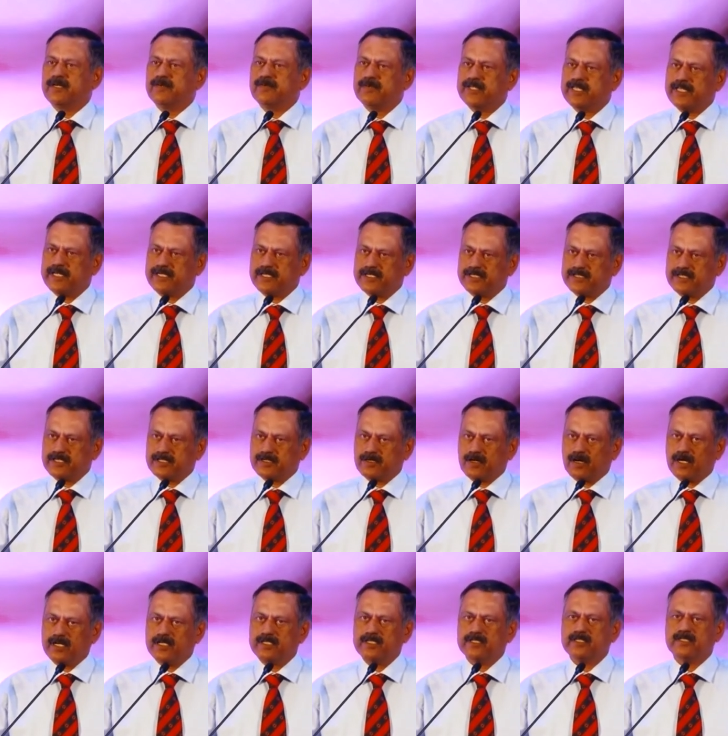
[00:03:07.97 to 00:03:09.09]
whether it is in
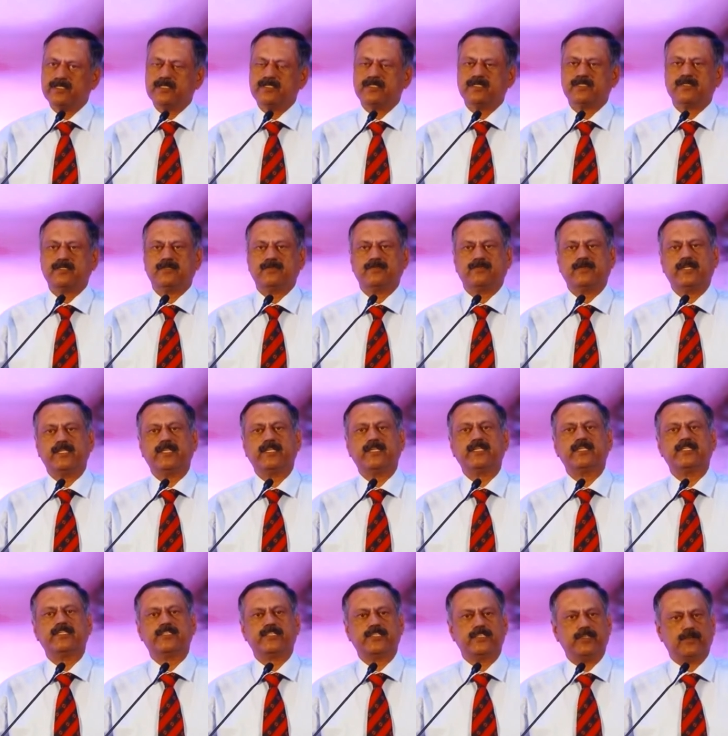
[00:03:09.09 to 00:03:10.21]
colleges, whether it
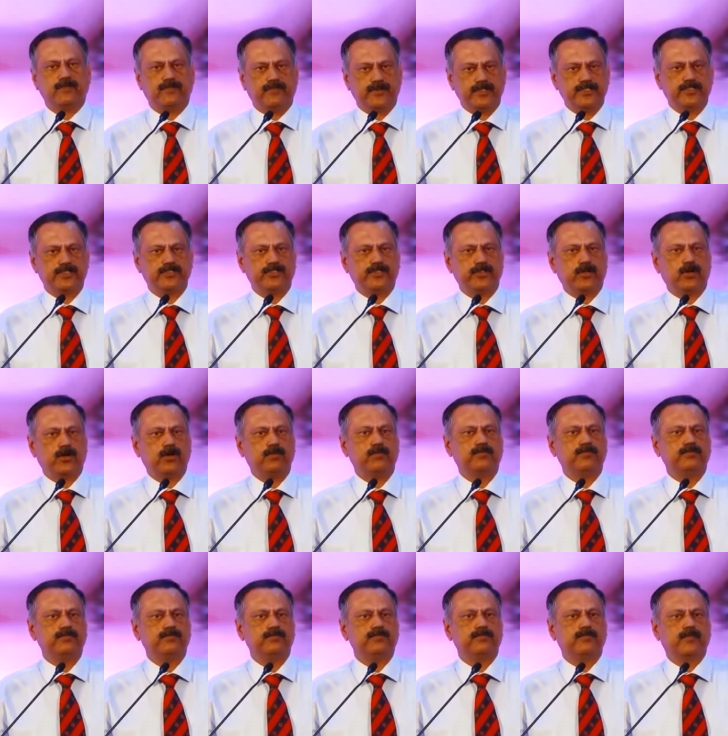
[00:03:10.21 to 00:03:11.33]
is in your first
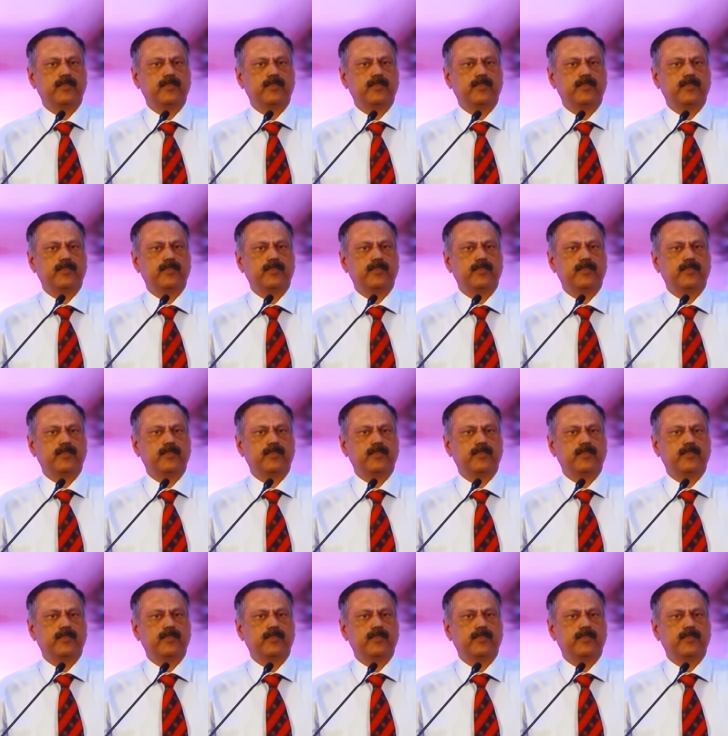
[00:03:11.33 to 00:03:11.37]
job.